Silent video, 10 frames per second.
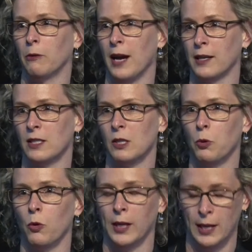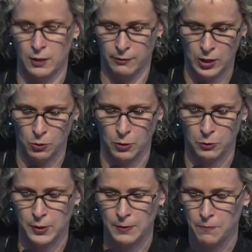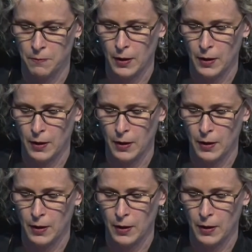around and supporting individuals.